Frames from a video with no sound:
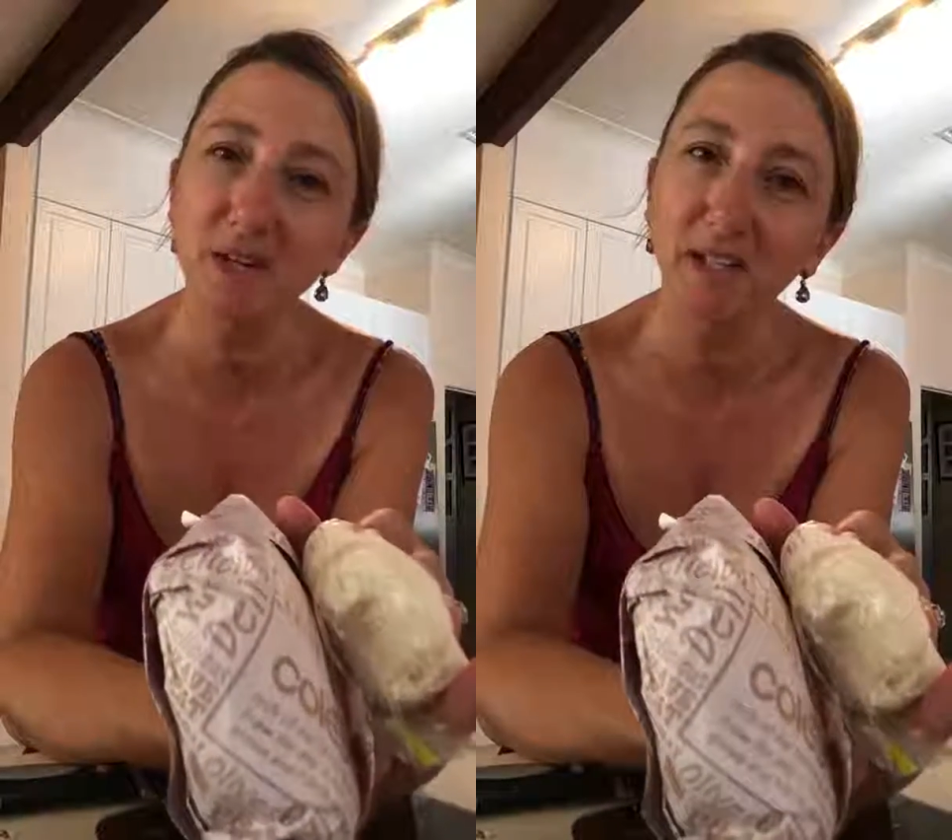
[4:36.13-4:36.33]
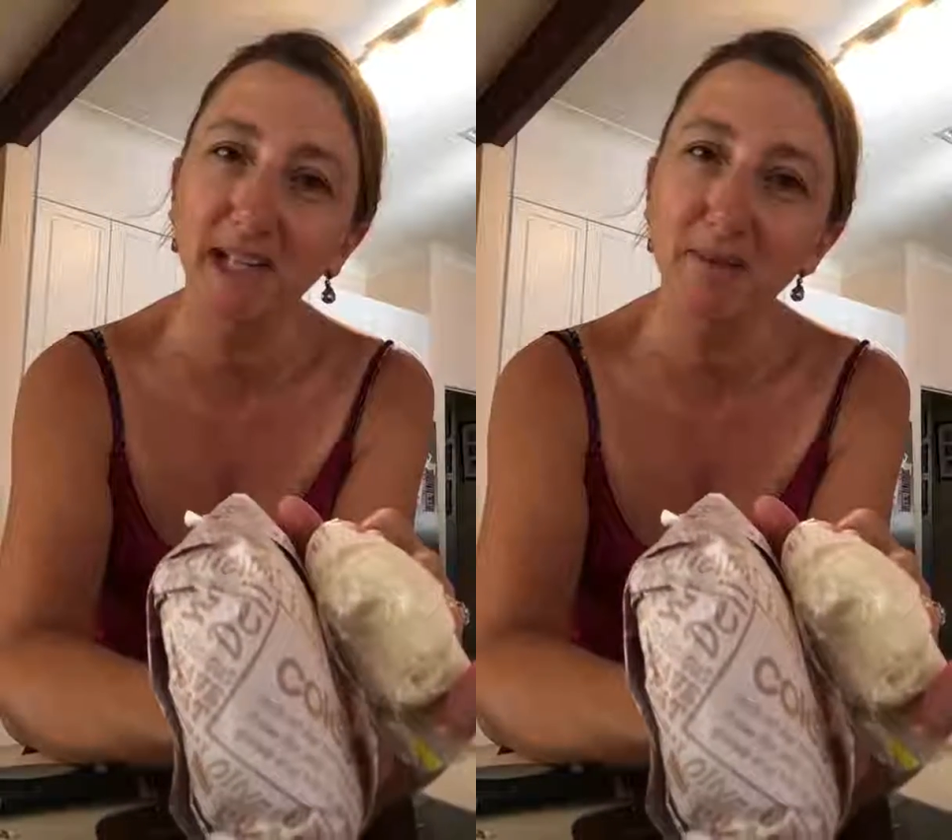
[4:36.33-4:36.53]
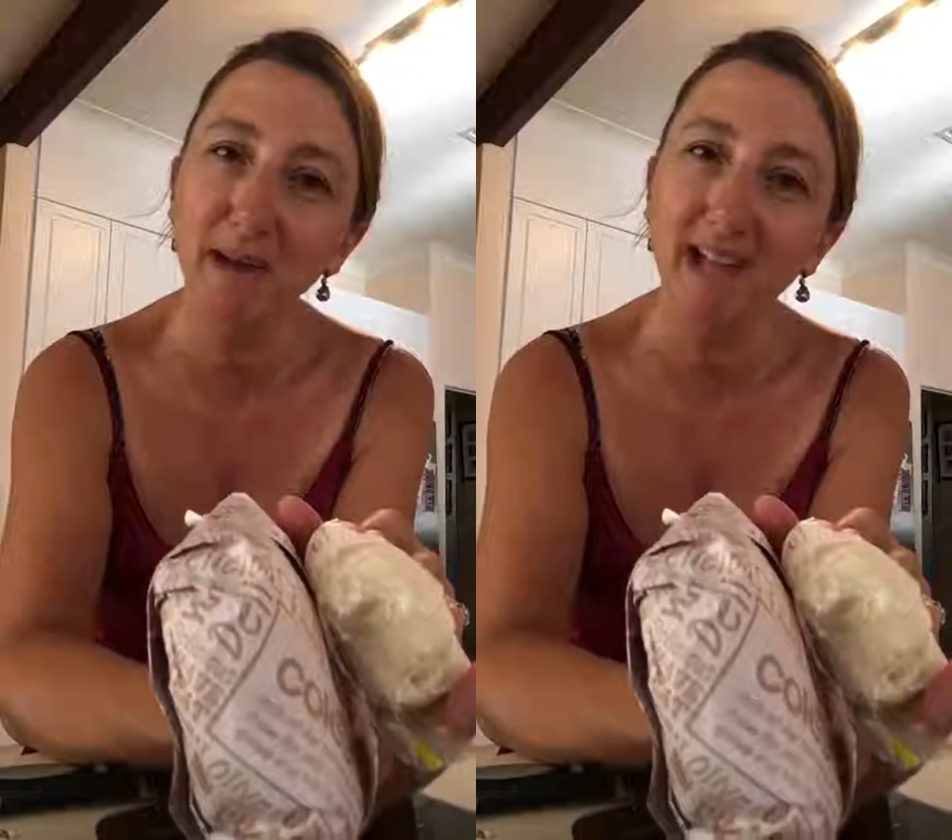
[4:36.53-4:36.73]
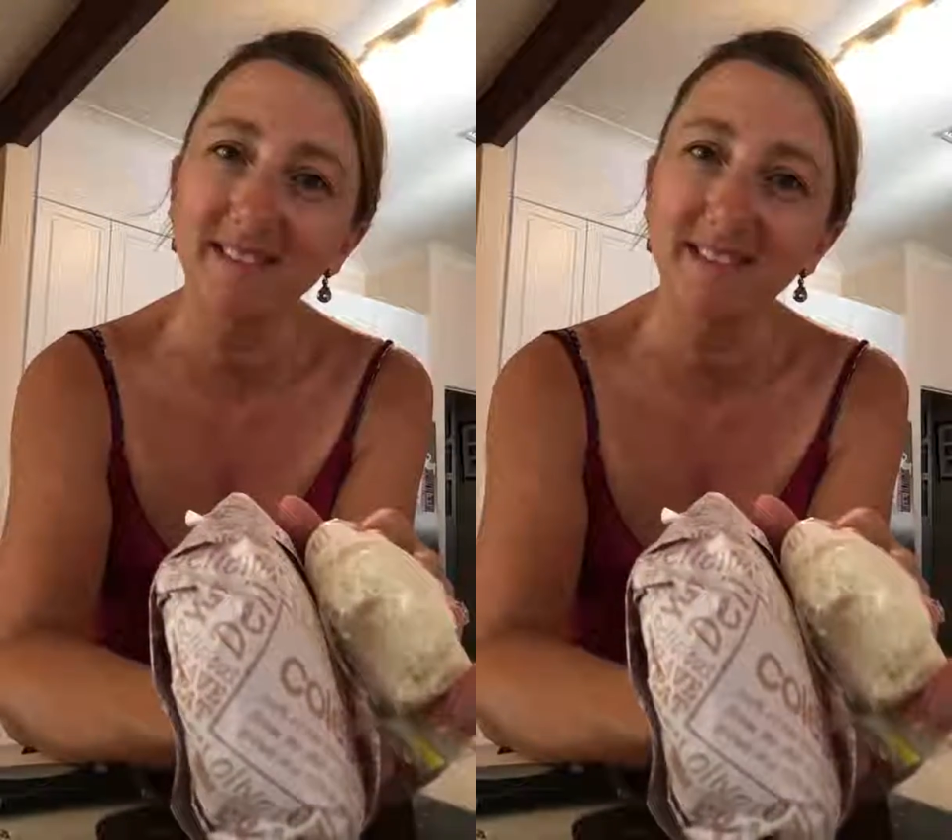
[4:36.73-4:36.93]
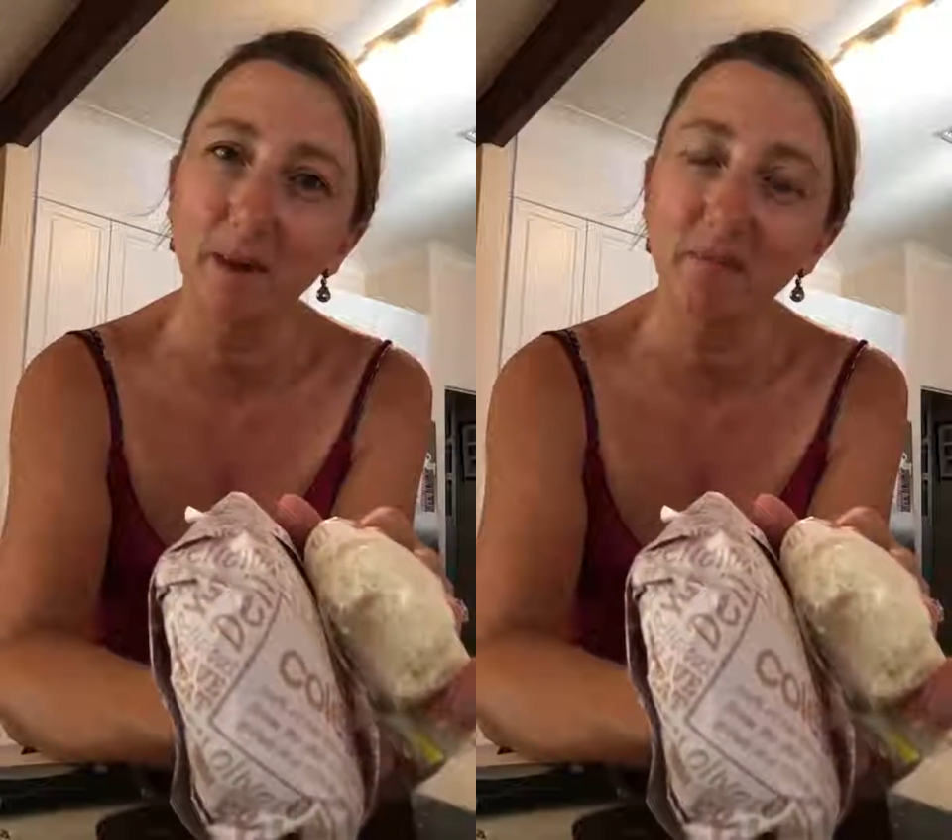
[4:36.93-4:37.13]
certainly
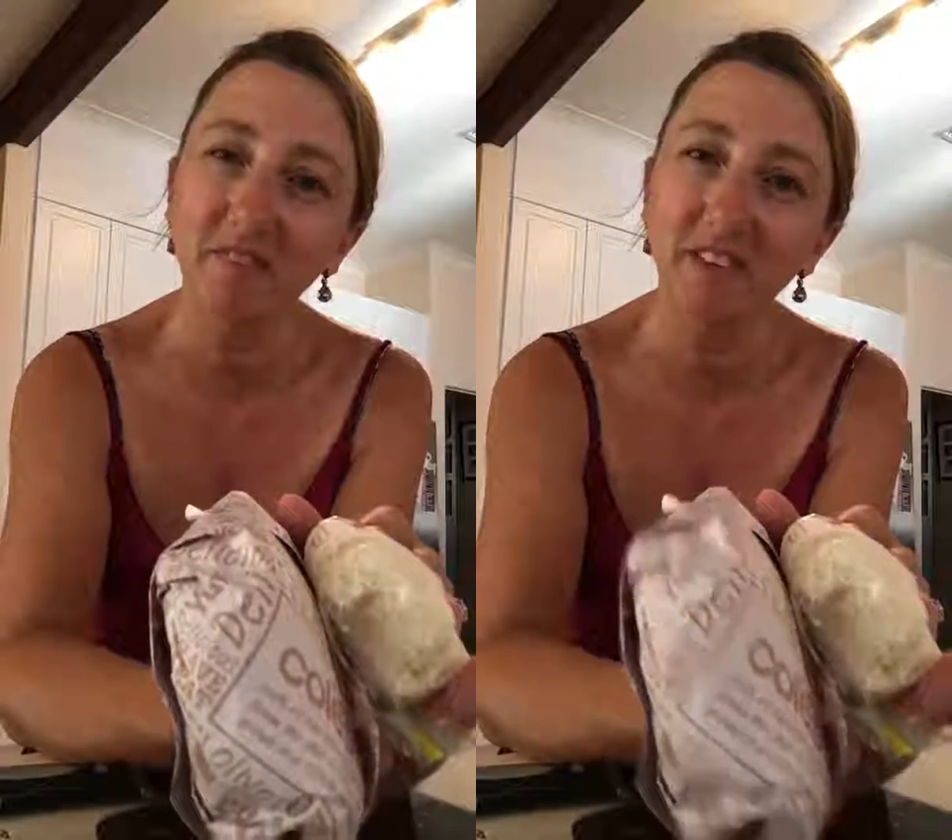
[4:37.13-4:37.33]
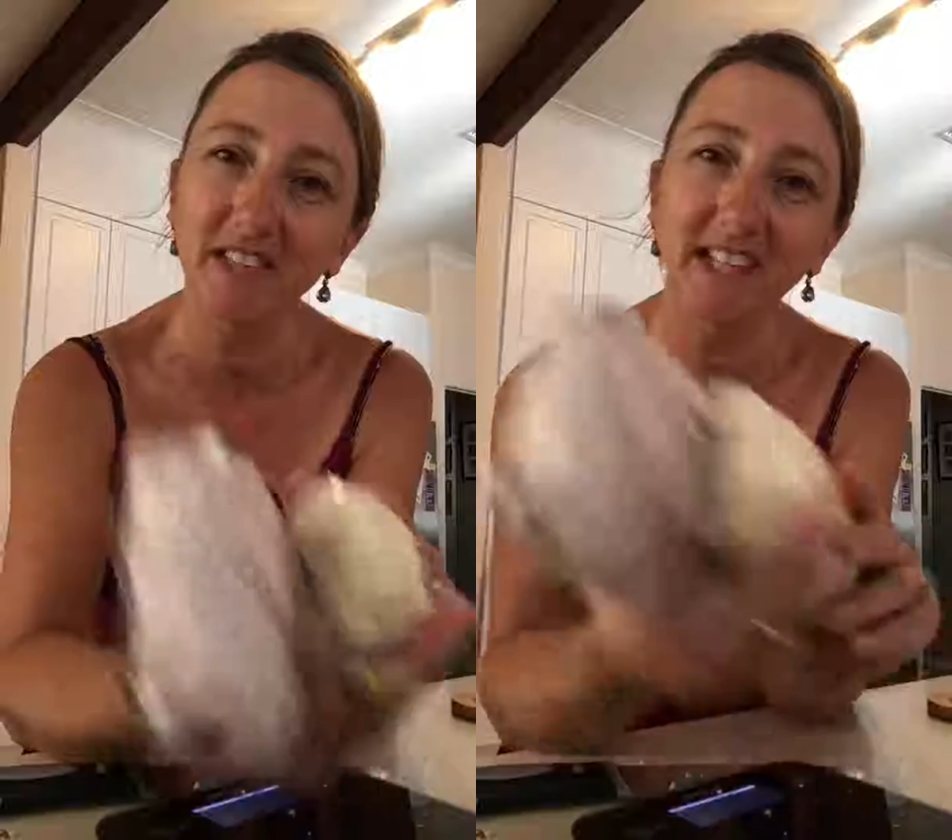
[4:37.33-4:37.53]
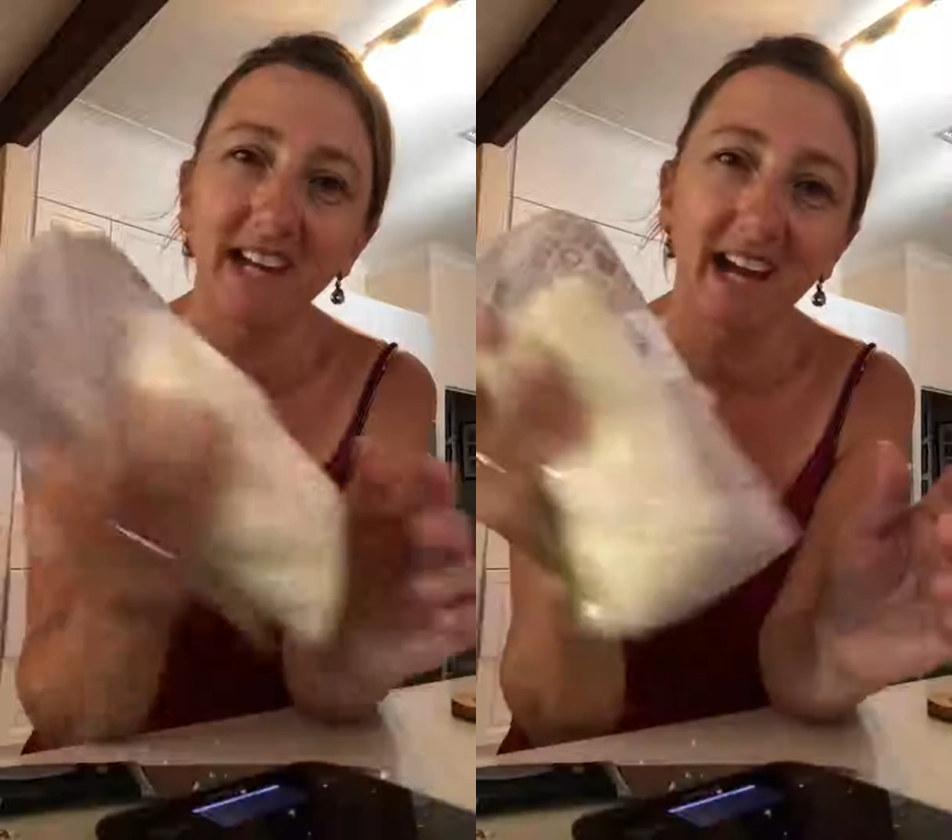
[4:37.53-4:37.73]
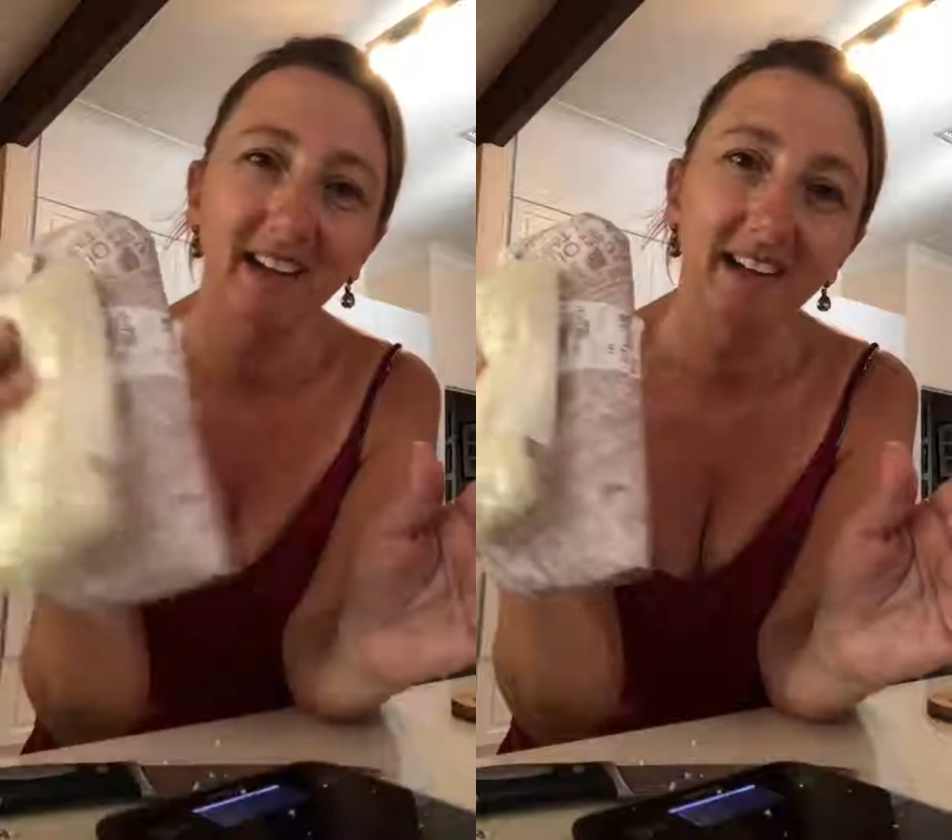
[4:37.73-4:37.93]
makes up for the